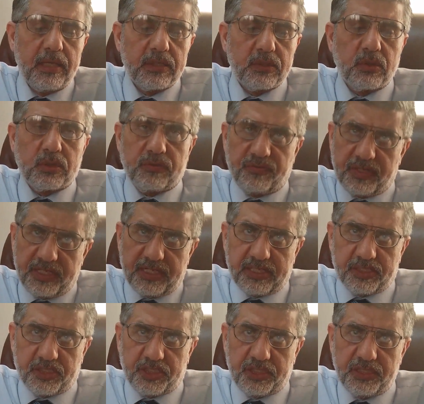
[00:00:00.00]
source of
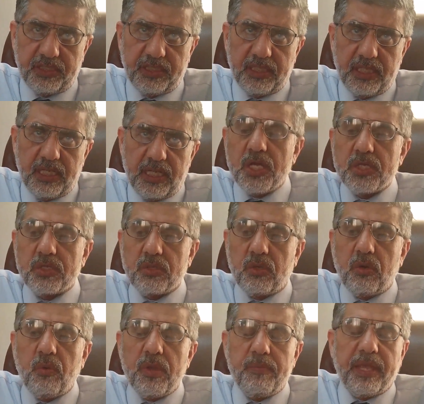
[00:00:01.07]
energy. So
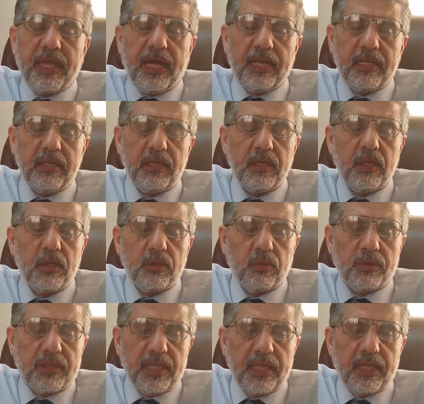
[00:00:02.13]
we began to
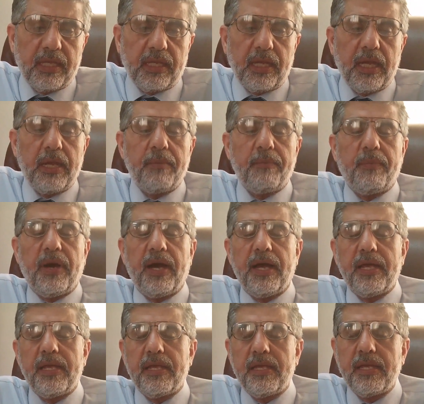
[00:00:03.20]
think
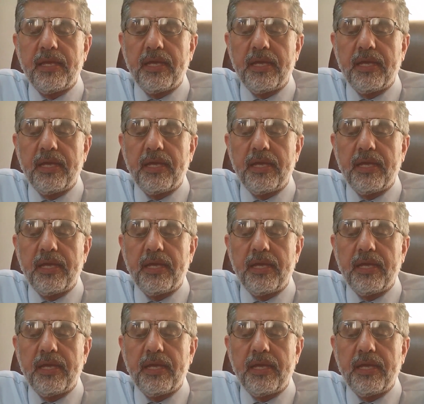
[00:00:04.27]
by